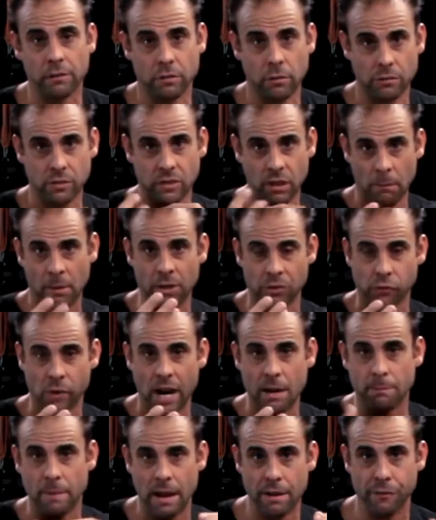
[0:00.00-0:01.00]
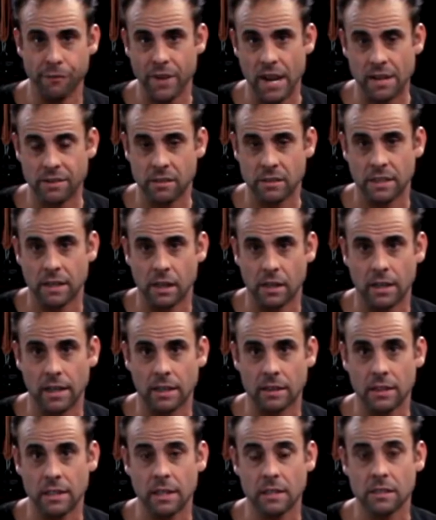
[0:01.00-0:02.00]
So if someone's right in my face in here
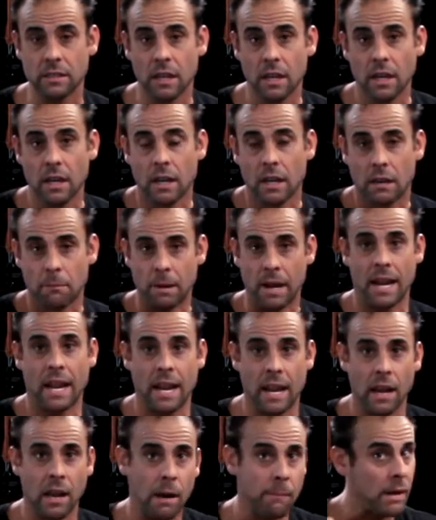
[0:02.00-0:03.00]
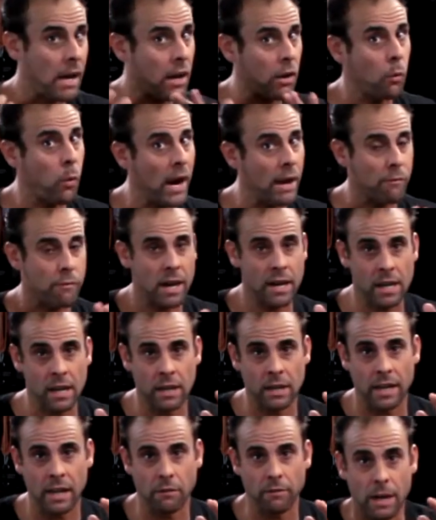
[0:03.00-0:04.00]
like this, my hand, I'm not quite ready
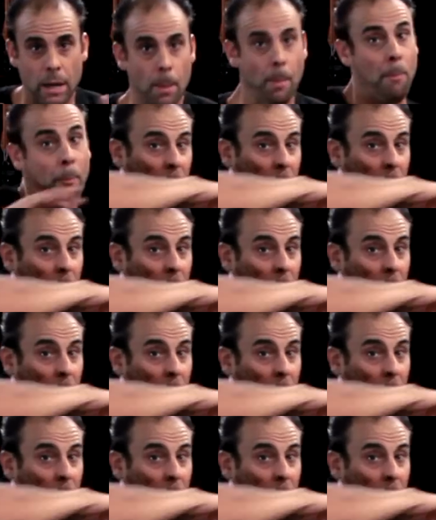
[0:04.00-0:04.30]
in here, right?